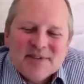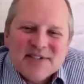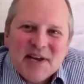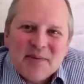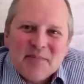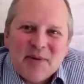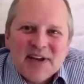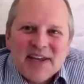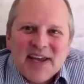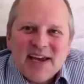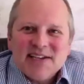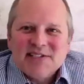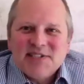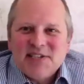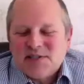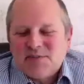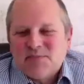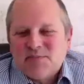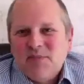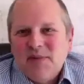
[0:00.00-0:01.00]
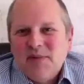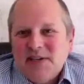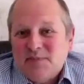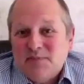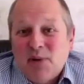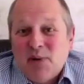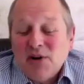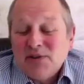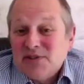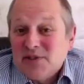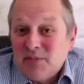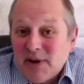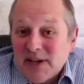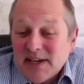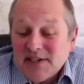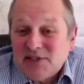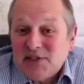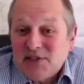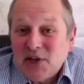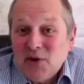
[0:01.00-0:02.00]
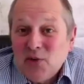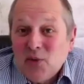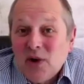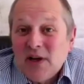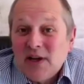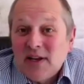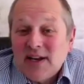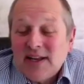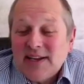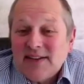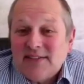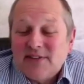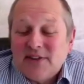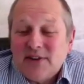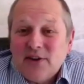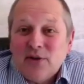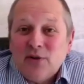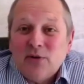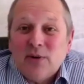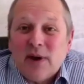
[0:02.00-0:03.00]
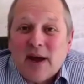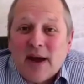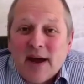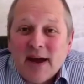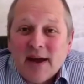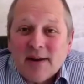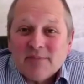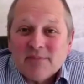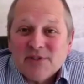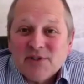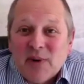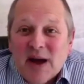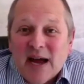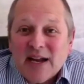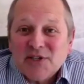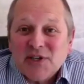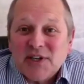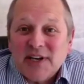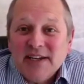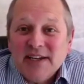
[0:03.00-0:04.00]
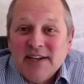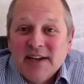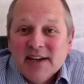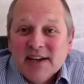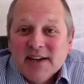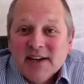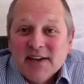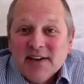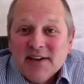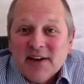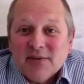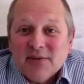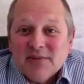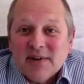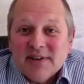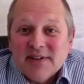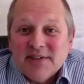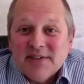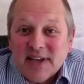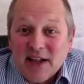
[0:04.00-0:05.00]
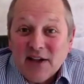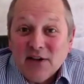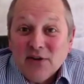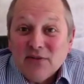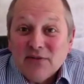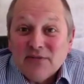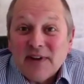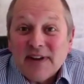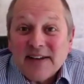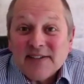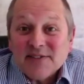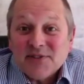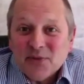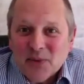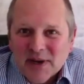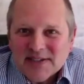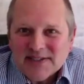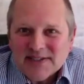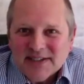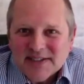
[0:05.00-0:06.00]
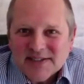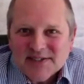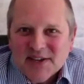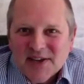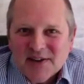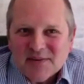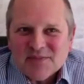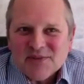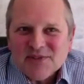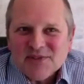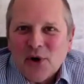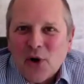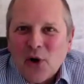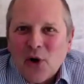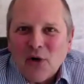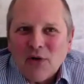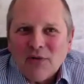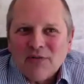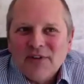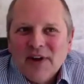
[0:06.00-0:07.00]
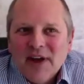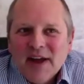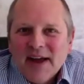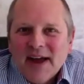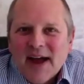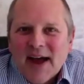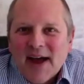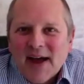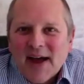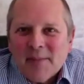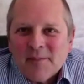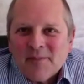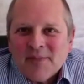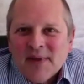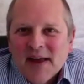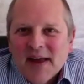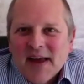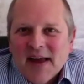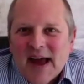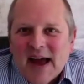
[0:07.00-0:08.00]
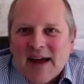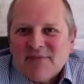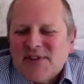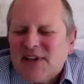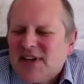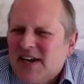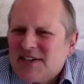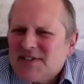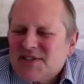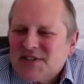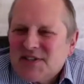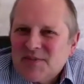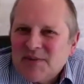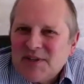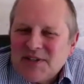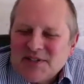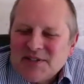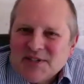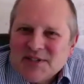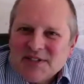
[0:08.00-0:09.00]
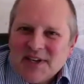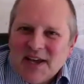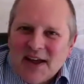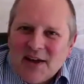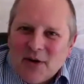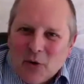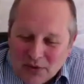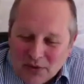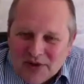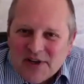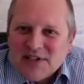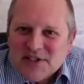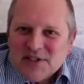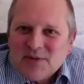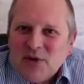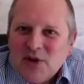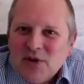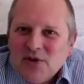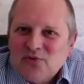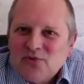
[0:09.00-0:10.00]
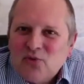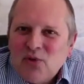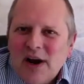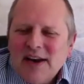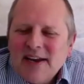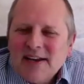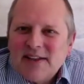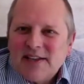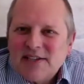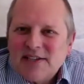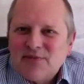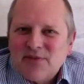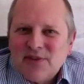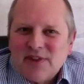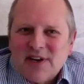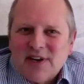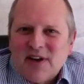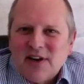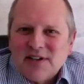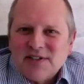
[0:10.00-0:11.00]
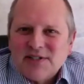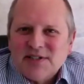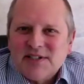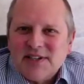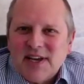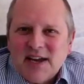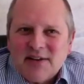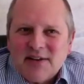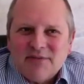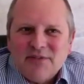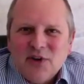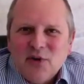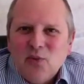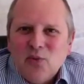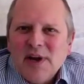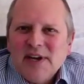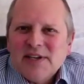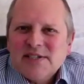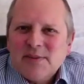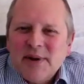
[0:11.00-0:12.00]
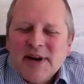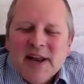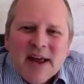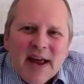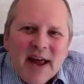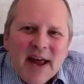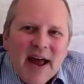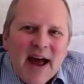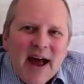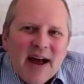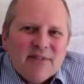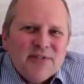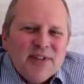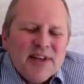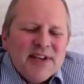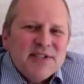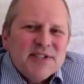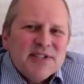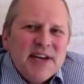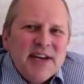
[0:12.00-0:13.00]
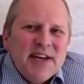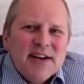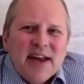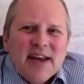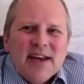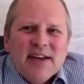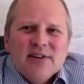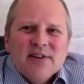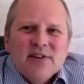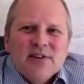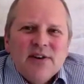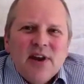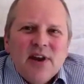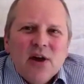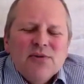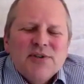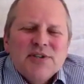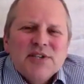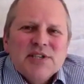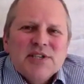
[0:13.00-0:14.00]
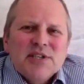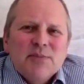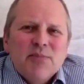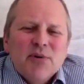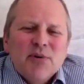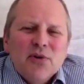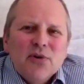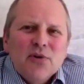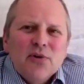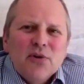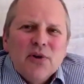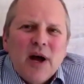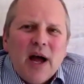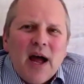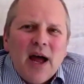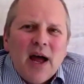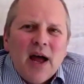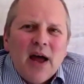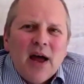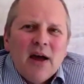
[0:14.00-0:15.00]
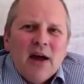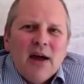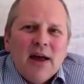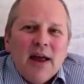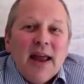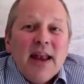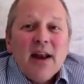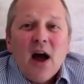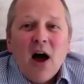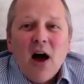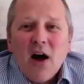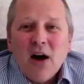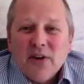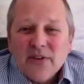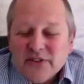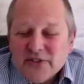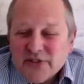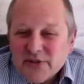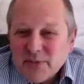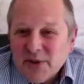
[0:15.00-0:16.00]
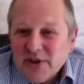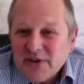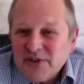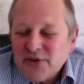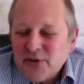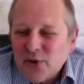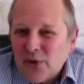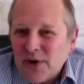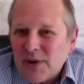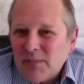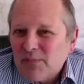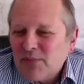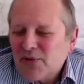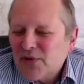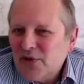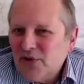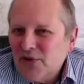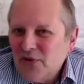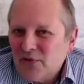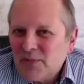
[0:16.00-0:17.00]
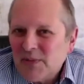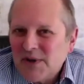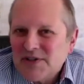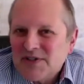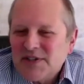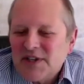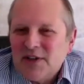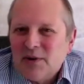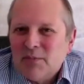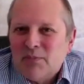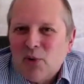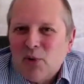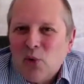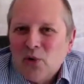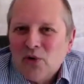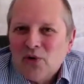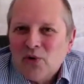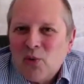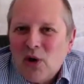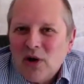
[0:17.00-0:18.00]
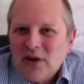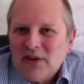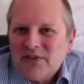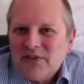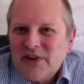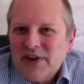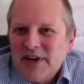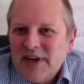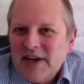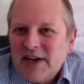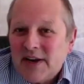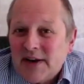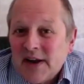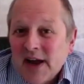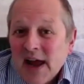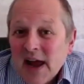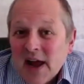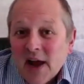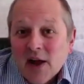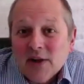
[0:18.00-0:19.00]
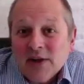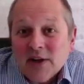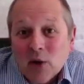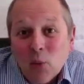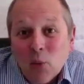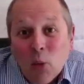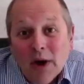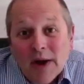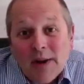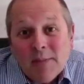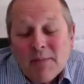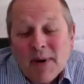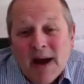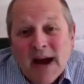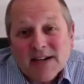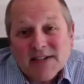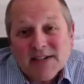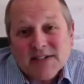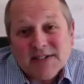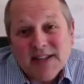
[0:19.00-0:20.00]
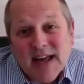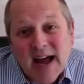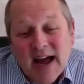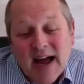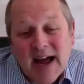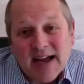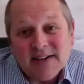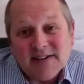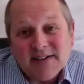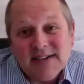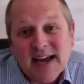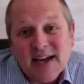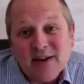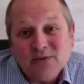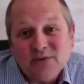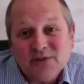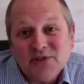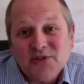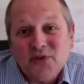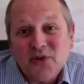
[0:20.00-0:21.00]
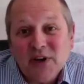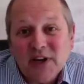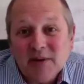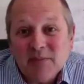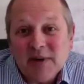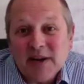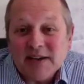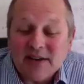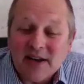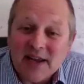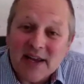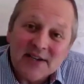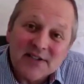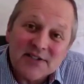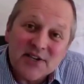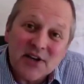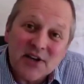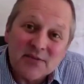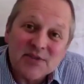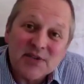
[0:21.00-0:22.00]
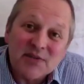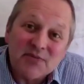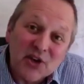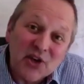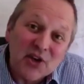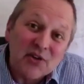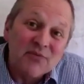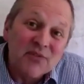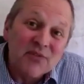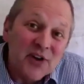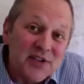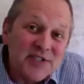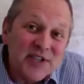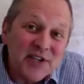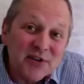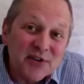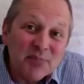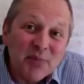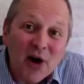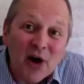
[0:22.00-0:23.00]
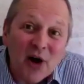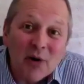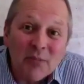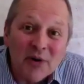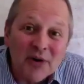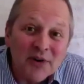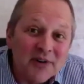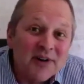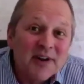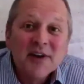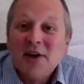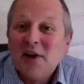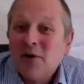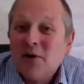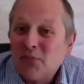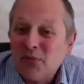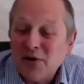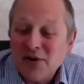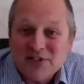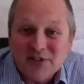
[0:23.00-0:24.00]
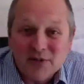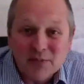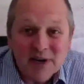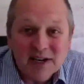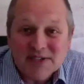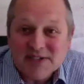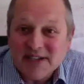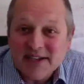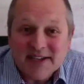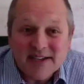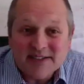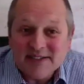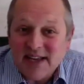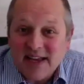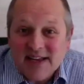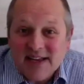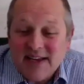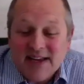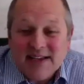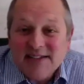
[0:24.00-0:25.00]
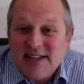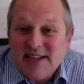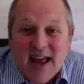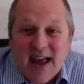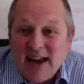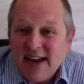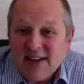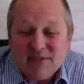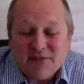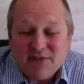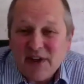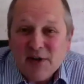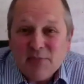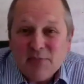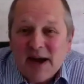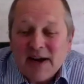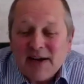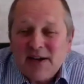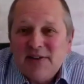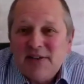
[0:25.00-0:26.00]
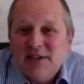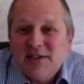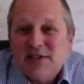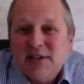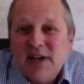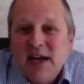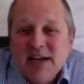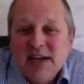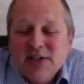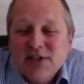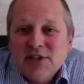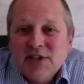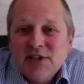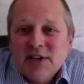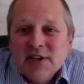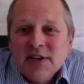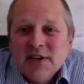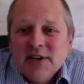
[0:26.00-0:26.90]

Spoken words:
Tim, I guess it's possibly too early to actually delve into it in terms of have the customers or the customer who's running this for the last few weeks. I mean, have they seen a noticeable enhancement or improvement in the board quality? And, you know, what impact has that had downstream in terms of the converting department, printability? Is there any feedback at this stage?